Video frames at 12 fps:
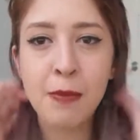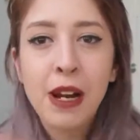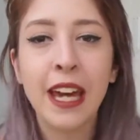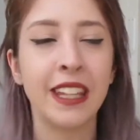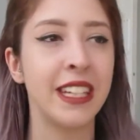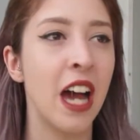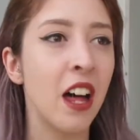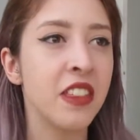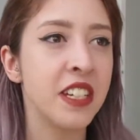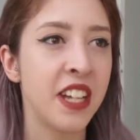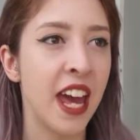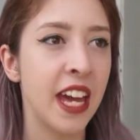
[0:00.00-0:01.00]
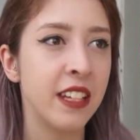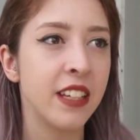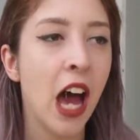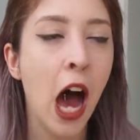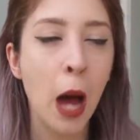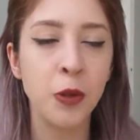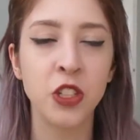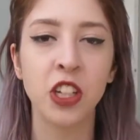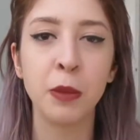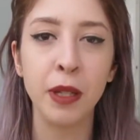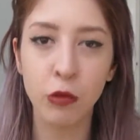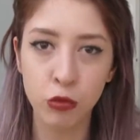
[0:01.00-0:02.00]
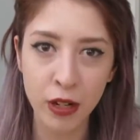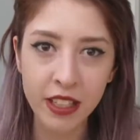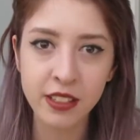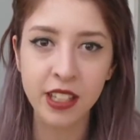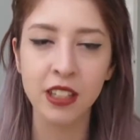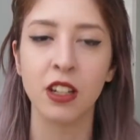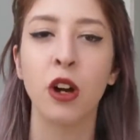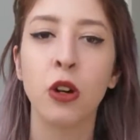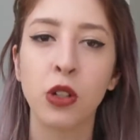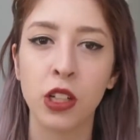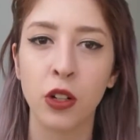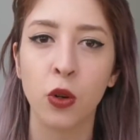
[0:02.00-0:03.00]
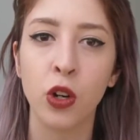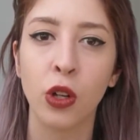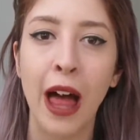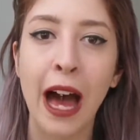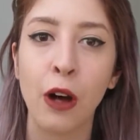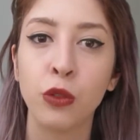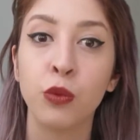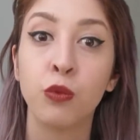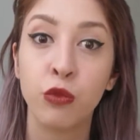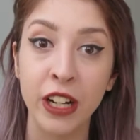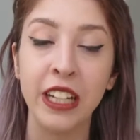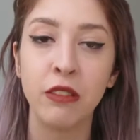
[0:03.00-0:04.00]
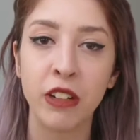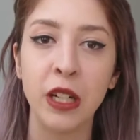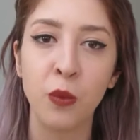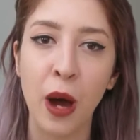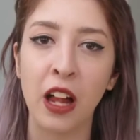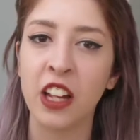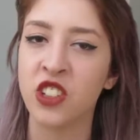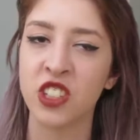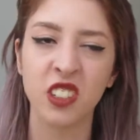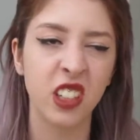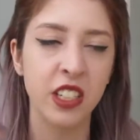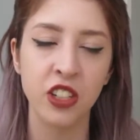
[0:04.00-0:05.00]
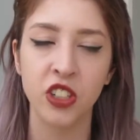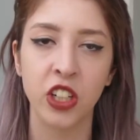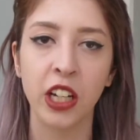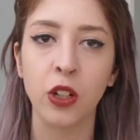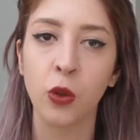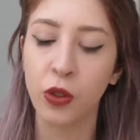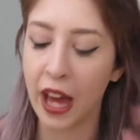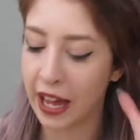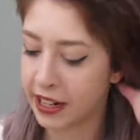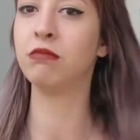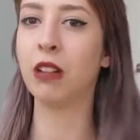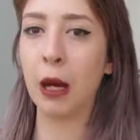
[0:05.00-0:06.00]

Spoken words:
but like the other days I'm just gonna be rinsing the coconut oil out really, really well and just conditioning and all that.